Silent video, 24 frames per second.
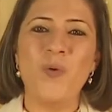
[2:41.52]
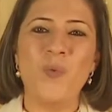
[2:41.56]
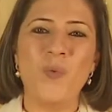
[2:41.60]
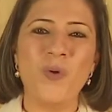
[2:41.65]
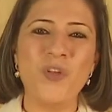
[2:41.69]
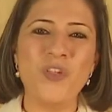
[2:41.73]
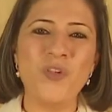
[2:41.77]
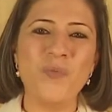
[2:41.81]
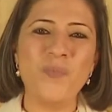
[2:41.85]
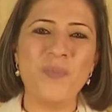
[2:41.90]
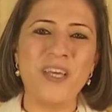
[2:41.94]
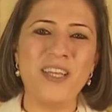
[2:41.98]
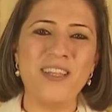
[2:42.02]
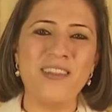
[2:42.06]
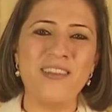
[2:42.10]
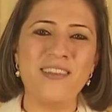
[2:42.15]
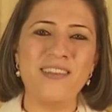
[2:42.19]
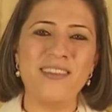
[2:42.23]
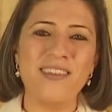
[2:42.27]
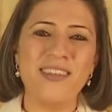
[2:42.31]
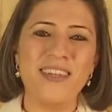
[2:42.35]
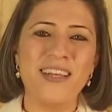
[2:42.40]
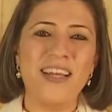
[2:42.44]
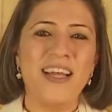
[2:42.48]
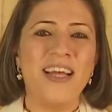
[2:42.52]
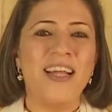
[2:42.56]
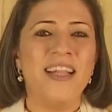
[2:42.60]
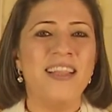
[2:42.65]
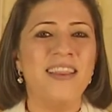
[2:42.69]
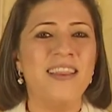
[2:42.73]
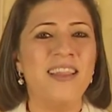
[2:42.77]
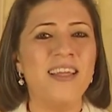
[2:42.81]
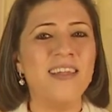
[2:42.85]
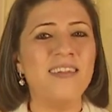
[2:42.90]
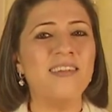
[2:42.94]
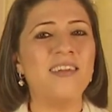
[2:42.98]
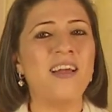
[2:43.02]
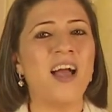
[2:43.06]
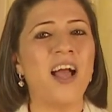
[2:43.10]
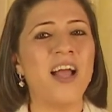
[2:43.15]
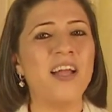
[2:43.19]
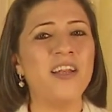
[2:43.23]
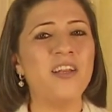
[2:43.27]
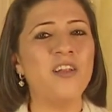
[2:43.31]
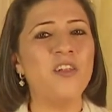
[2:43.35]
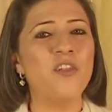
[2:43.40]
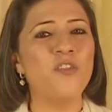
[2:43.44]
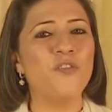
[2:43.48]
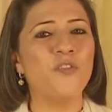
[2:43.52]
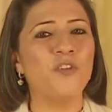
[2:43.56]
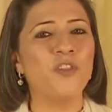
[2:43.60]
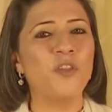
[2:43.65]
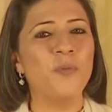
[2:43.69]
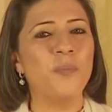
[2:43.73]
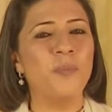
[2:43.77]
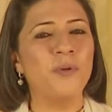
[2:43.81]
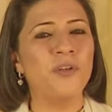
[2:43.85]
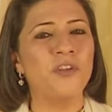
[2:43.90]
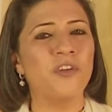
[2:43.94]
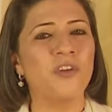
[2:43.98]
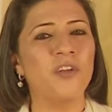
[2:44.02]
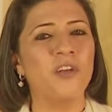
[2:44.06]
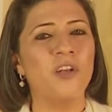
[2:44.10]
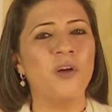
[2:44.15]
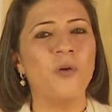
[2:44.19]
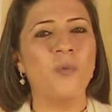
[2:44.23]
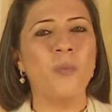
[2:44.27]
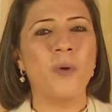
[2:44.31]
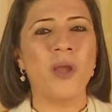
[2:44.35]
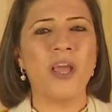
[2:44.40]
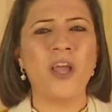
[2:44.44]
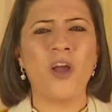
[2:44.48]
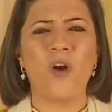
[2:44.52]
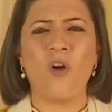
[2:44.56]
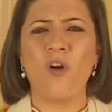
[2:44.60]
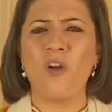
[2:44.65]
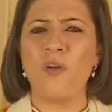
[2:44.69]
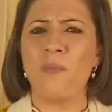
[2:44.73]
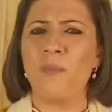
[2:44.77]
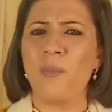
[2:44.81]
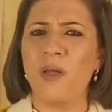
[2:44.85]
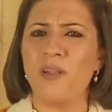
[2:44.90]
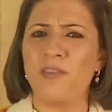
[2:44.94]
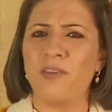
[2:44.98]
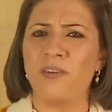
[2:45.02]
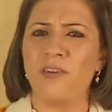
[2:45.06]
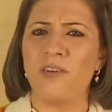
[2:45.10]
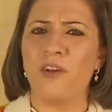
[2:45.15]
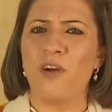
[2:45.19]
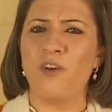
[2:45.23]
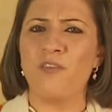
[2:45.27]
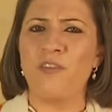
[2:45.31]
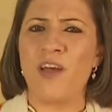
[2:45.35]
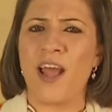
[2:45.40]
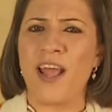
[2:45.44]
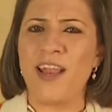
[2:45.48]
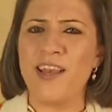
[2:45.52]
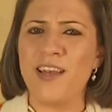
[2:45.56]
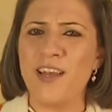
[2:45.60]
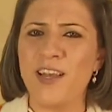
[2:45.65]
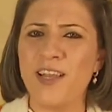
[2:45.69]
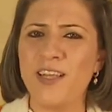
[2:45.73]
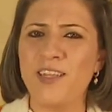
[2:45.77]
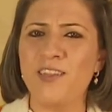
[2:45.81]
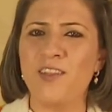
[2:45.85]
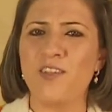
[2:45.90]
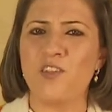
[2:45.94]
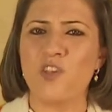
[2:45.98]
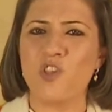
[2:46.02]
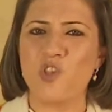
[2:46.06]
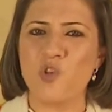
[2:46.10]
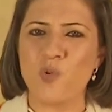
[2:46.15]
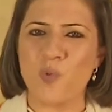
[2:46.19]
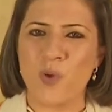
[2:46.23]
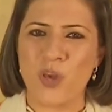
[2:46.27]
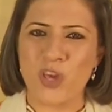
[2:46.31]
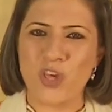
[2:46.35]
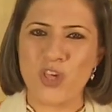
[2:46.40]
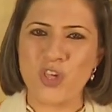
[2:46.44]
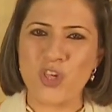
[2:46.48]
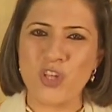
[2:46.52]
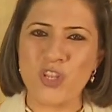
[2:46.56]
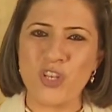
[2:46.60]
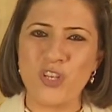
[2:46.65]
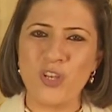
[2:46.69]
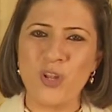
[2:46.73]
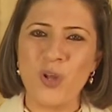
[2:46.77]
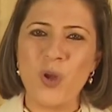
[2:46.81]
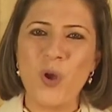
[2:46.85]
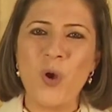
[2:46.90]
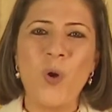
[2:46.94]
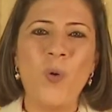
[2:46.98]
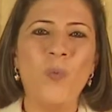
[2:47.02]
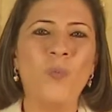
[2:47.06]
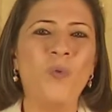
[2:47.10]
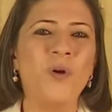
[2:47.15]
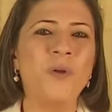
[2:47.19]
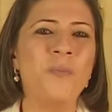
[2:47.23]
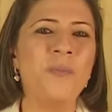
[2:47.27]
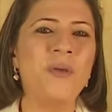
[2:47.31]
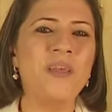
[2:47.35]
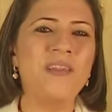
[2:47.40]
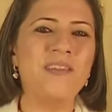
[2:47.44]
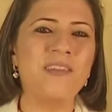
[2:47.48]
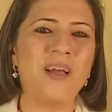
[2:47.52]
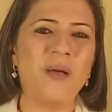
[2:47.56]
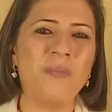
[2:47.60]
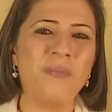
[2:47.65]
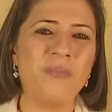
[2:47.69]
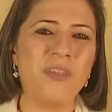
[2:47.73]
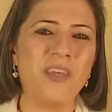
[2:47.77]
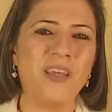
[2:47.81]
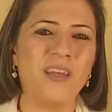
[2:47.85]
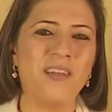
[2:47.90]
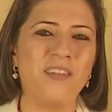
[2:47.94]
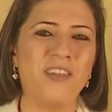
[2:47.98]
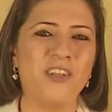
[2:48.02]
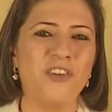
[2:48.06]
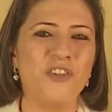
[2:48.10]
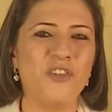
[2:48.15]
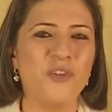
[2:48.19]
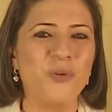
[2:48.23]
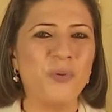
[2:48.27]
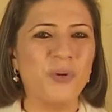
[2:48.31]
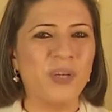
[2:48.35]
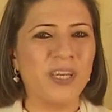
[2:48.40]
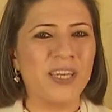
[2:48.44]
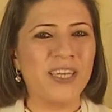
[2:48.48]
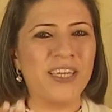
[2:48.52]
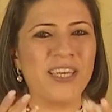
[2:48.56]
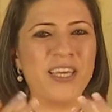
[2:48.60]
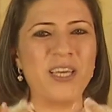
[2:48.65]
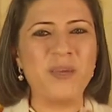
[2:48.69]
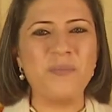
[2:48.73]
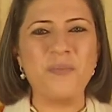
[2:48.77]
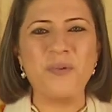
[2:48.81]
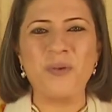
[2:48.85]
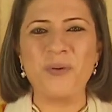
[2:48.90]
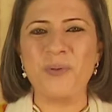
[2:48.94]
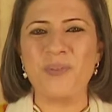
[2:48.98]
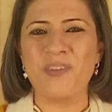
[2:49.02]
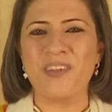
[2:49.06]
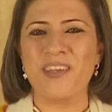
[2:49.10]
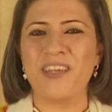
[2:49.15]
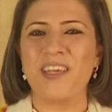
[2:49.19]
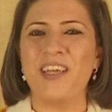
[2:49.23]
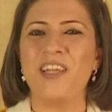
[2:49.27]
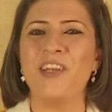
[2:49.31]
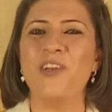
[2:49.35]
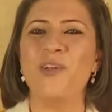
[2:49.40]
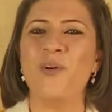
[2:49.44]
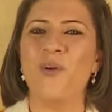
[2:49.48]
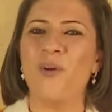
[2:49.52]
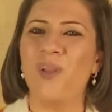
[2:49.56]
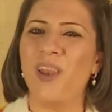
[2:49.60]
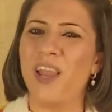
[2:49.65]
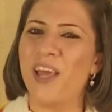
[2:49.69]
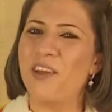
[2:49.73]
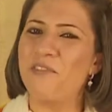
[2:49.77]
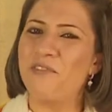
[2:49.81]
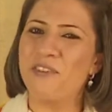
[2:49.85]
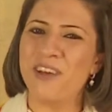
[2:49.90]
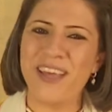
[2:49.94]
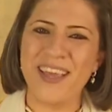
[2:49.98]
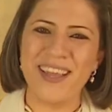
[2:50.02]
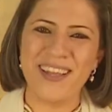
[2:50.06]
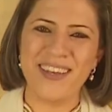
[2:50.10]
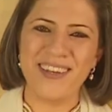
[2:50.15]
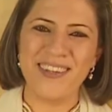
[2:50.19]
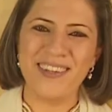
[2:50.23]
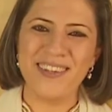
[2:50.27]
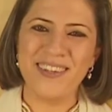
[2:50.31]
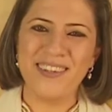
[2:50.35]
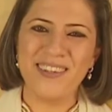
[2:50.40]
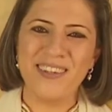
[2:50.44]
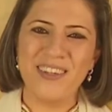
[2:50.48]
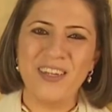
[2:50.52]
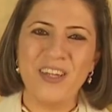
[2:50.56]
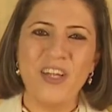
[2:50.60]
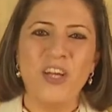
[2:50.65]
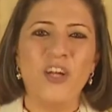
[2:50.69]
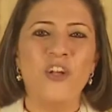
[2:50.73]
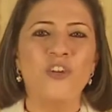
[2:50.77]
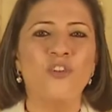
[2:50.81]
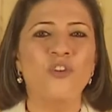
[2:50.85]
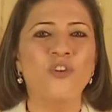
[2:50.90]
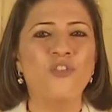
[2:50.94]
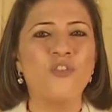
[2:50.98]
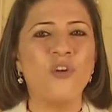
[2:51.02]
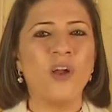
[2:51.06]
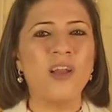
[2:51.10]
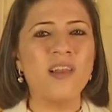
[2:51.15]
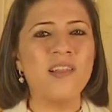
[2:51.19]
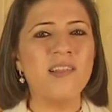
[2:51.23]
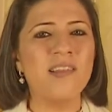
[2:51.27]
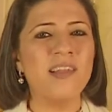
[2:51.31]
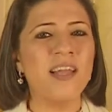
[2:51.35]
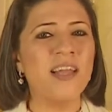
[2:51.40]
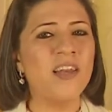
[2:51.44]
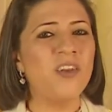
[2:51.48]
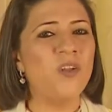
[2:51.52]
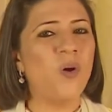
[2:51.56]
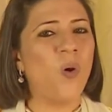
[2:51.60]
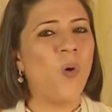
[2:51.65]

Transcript: Which means this guidance for the particular way or method of handling the situation would be something that you can keep using in your life ahead, to transcend